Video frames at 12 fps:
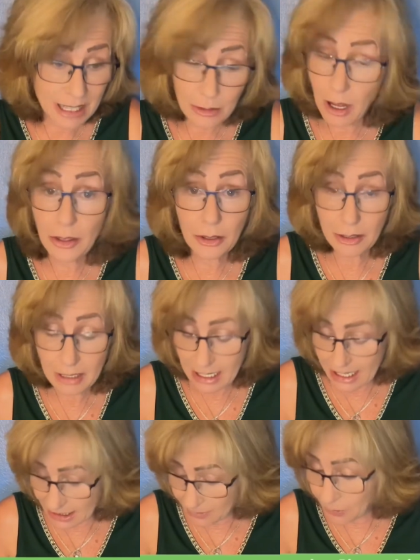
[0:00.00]
although you didn't
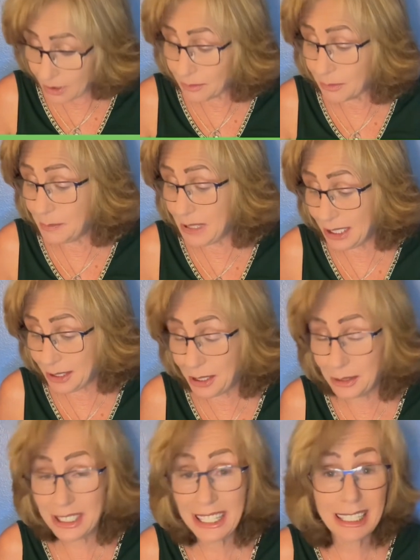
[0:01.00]
ask for it, would be
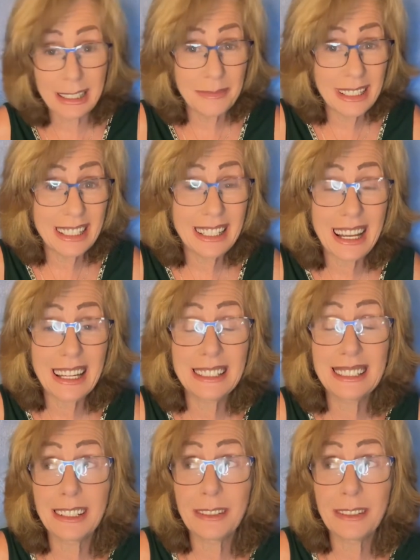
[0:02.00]
to take a minute and